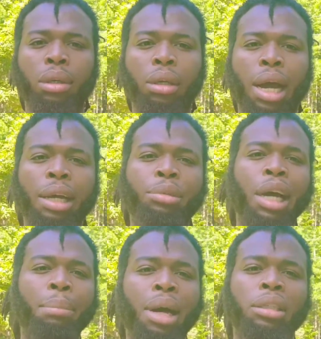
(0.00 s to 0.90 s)
I am
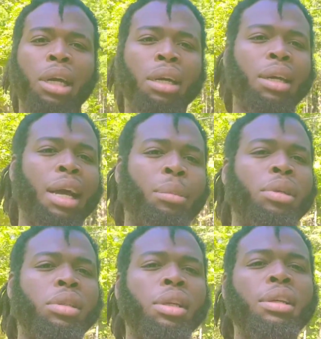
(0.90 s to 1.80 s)
Jah Mashak, and I am
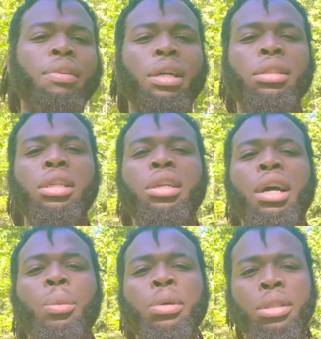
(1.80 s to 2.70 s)
here to live out and teach
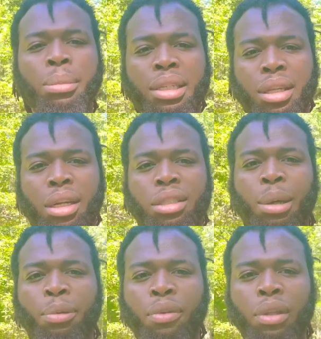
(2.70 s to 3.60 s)
higher wisdom as an
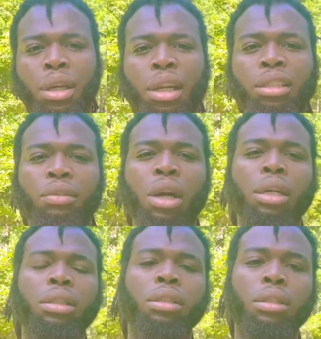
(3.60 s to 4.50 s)
example for the collective
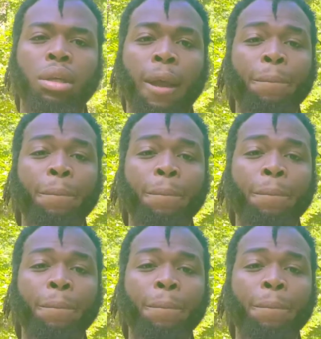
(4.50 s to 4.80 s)
consciousness.